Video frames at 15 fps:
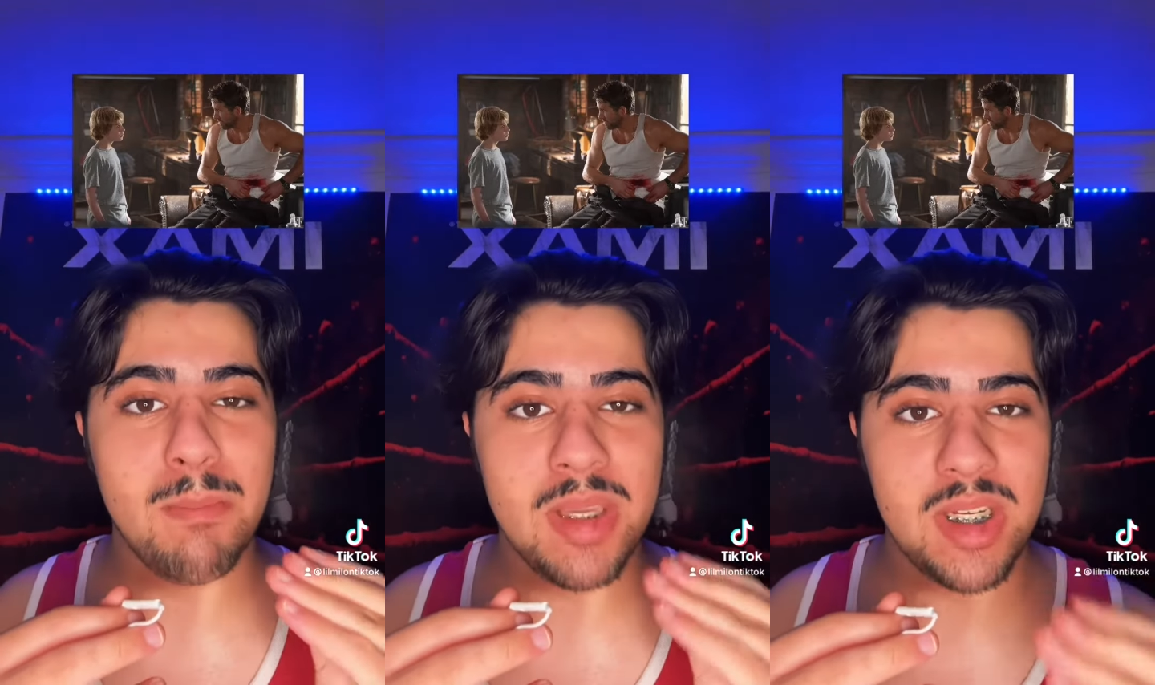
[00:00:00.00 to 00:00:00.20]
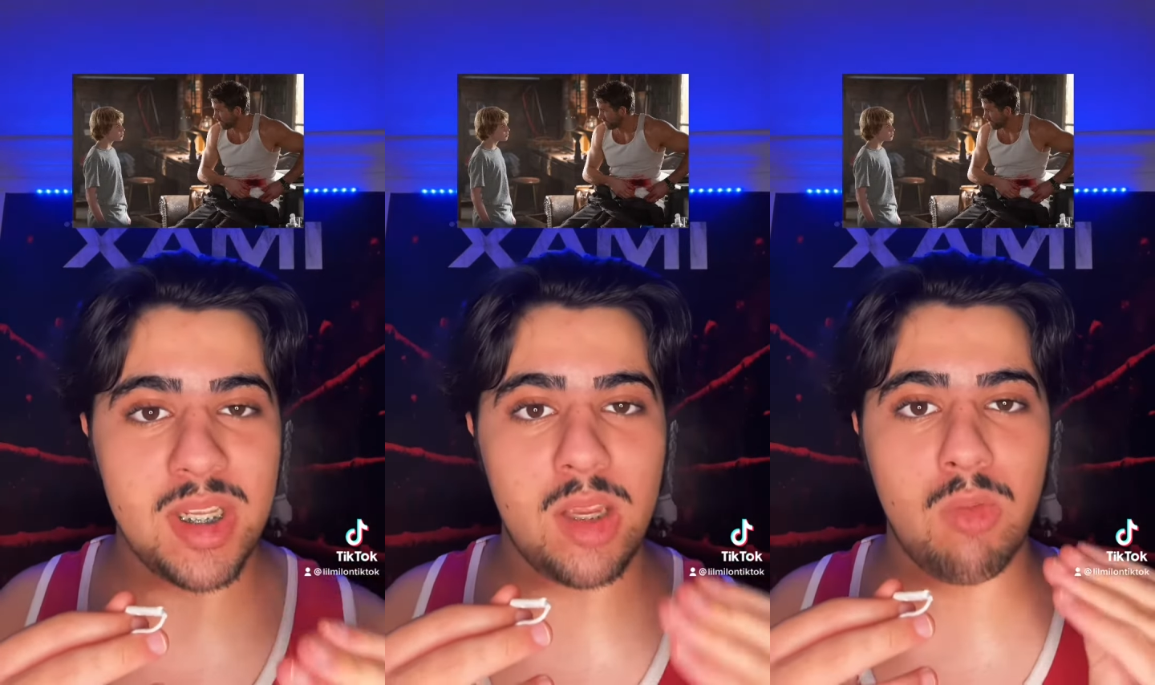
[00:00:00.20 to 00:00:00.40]

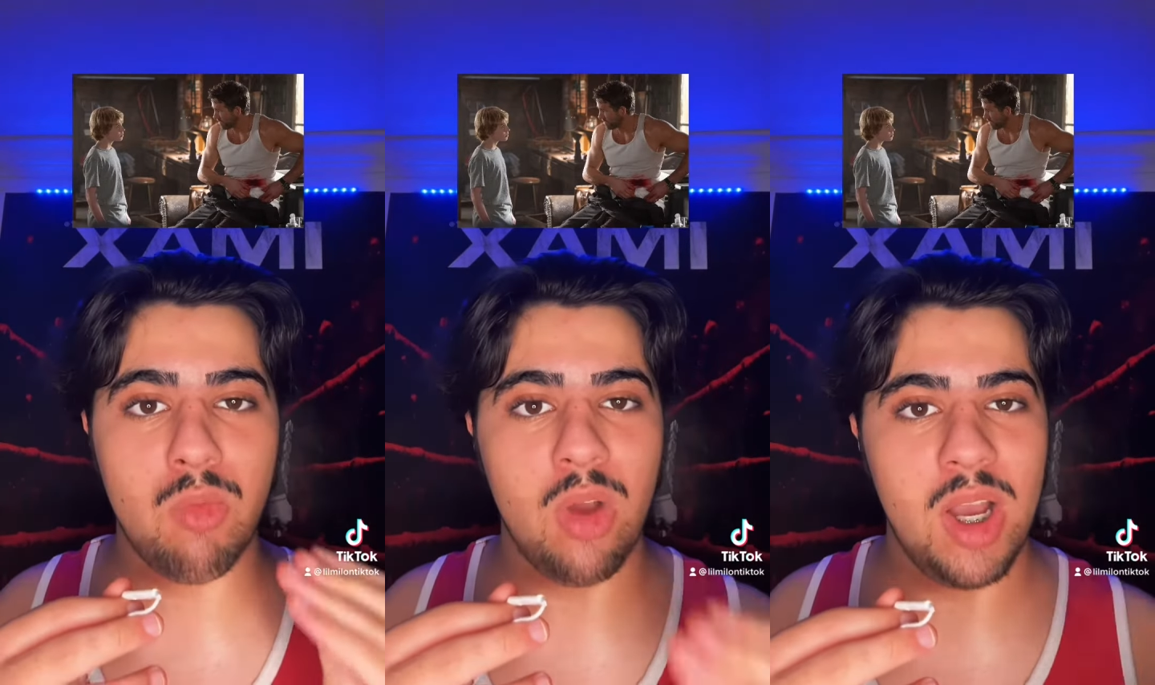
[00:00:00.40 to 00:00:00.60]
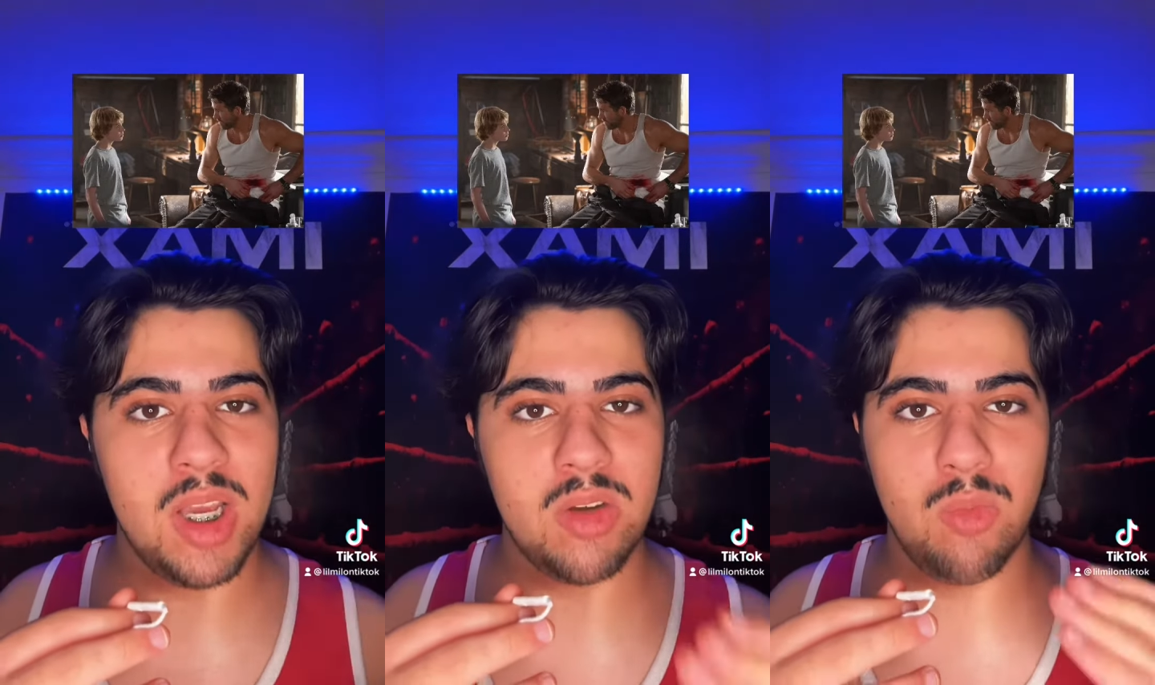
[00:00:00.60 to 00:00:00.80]
mini
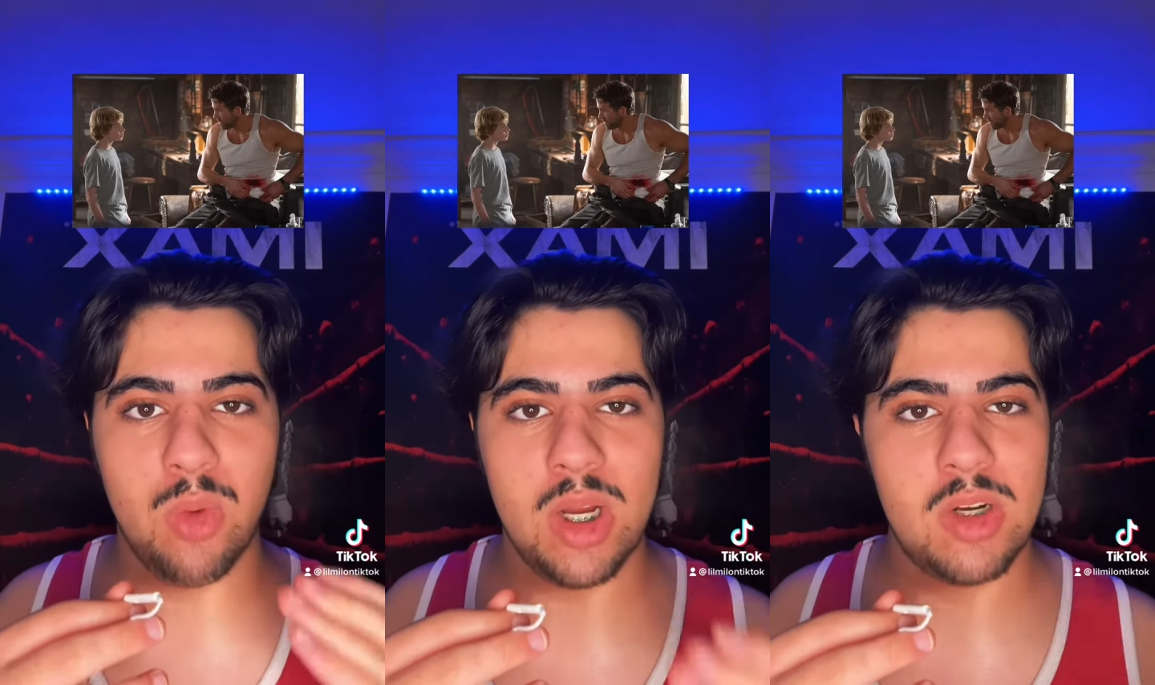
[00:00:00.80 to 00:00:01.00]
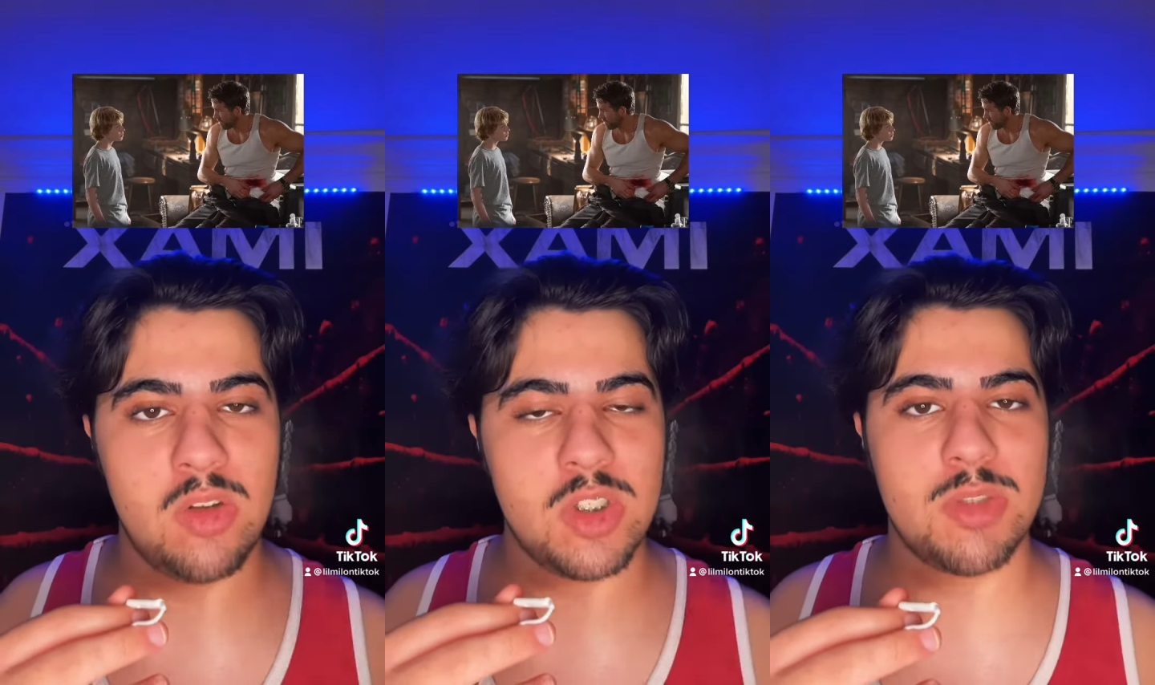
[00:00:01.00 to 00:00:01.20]
Ryan
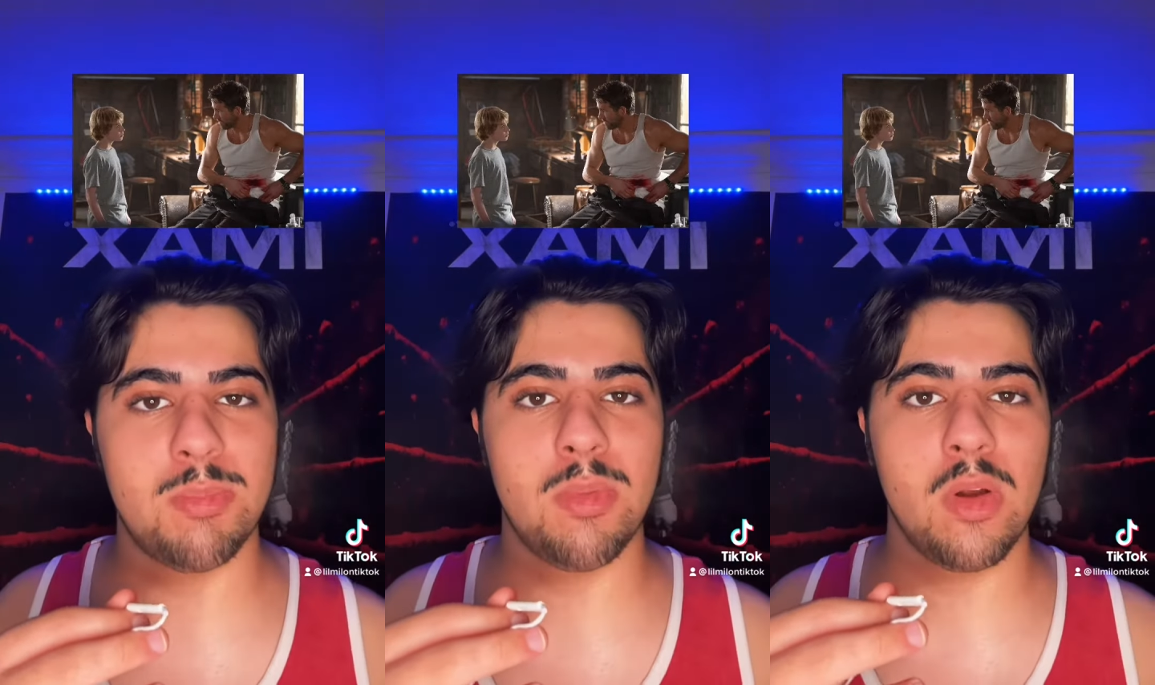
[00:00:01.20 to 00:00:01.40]
Reynolds,